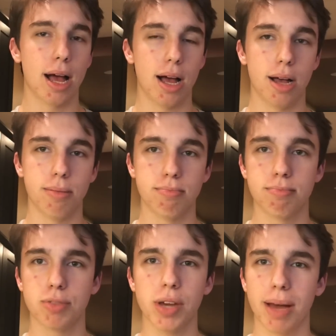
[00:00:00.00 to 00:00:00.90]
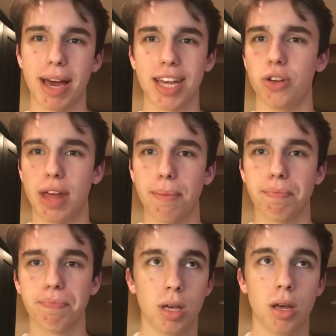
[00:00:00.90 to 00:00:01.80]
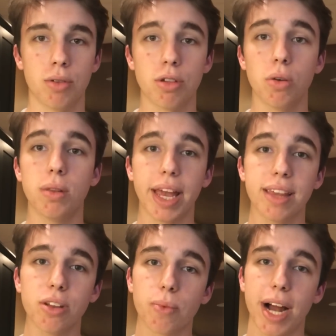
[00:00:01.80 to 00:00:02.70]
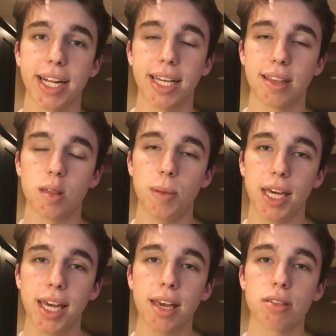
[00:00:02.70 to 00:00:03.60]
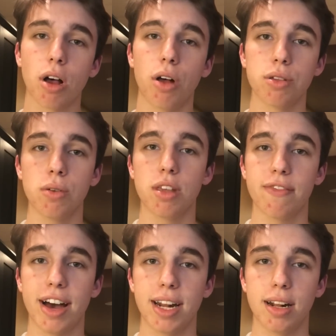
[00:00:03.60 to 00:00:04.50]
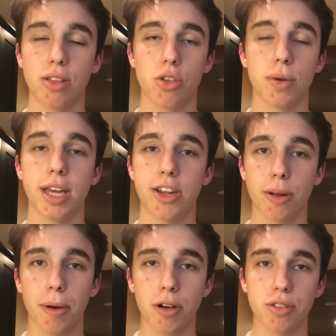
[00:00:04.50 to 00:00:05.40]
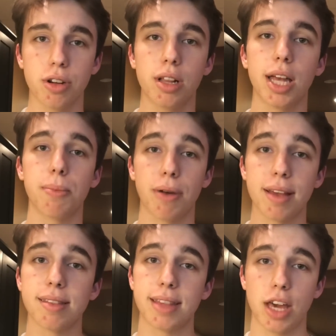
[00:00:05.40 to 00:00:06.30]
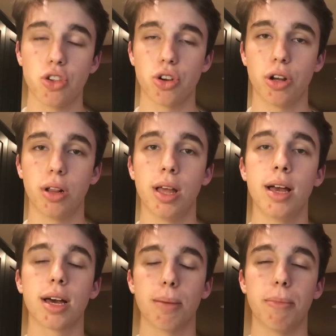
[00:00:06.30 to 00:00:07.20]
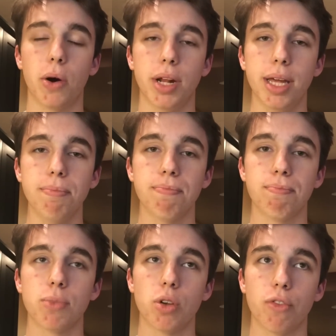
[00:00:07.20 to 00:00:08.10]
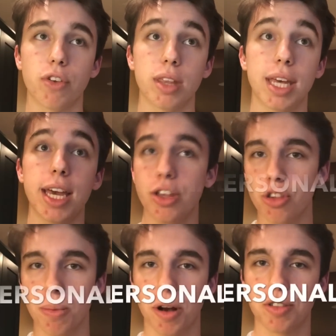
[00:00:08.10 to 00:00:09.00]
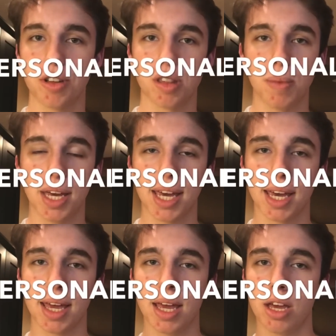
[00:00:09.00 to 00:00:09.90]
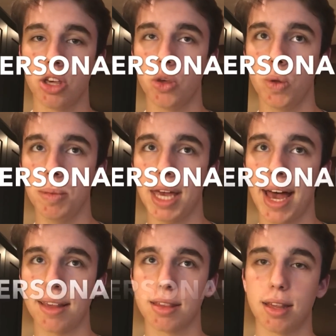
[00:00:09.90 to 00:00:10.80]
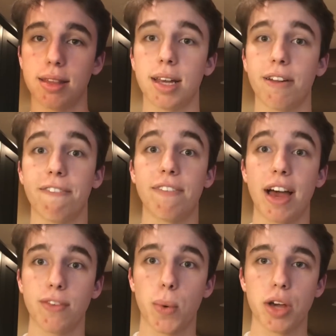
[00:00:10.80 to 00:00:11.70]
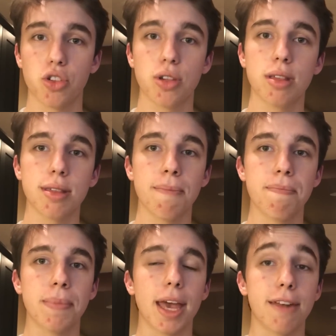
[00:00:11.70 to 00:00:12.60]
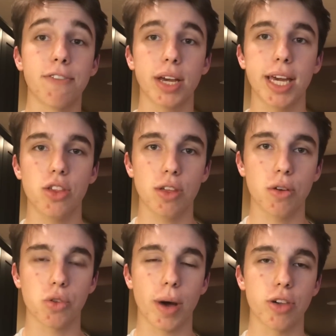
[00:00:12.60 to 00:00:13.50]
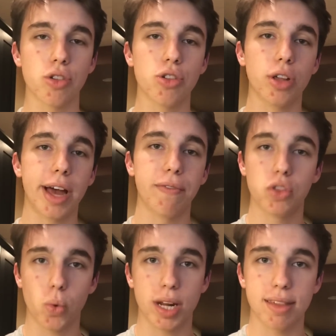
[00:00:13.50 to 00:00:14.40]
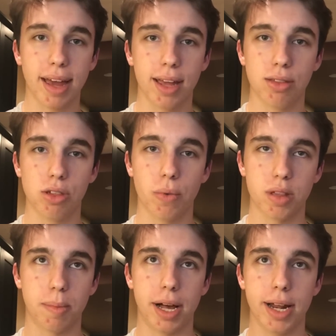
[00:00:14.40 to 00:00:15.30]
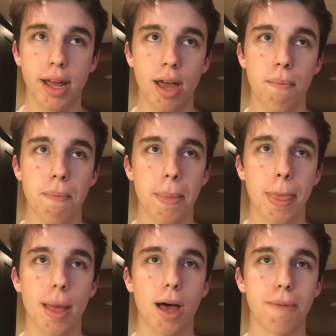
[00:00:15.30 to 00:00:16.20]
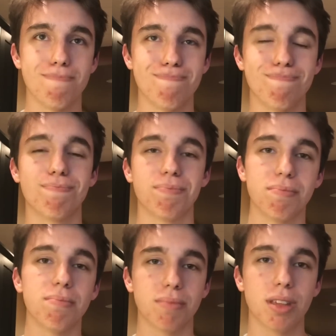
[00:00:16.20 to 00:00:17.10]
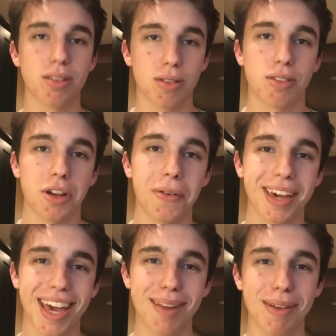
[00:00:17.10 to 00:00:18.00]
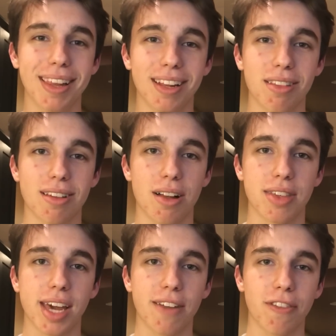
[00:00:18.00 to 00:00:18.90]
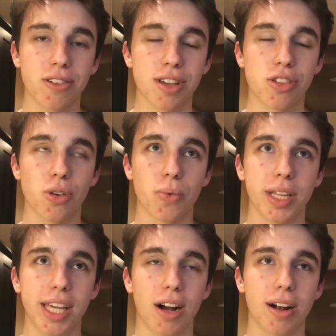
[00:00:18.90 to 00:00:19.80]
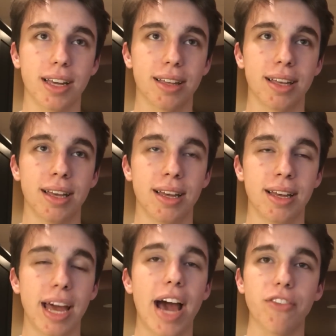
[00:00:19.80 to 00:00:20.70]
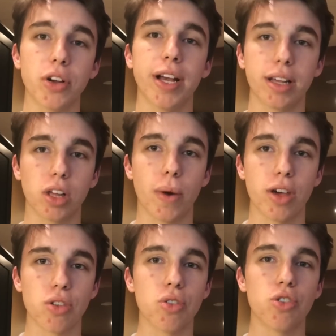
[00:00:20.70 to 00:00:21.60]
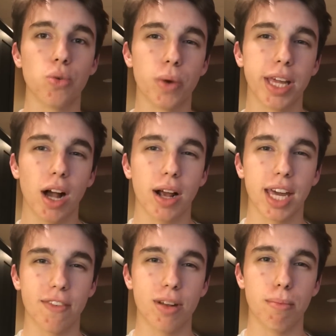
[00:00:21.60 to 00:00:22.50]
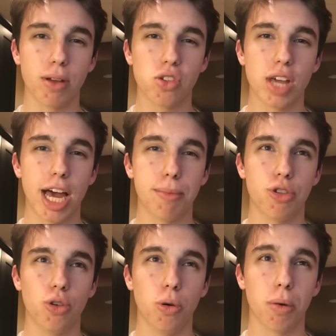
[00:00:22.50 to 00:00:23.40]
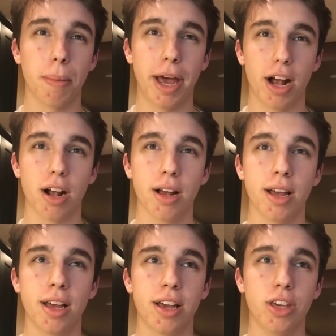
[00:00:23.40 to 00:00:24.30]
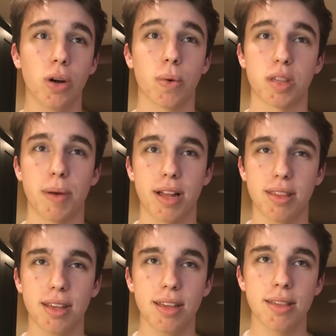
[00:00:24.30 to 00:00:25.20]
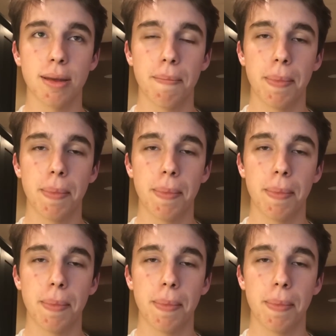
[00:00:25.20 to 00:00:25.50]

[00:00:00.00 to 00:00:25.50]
Um, so yeah, I can do that. So like the writing, the speaking is also divided into an interpersonal and presentational component. So for the interpersonal speaking, you will be asked a set of five questions and for each of those questions, you'll have 20 seconds to respond. Um, so it can be a little daunting at first because you really aren't, after hearing the questions, you really aren't given much time to prepare your responses.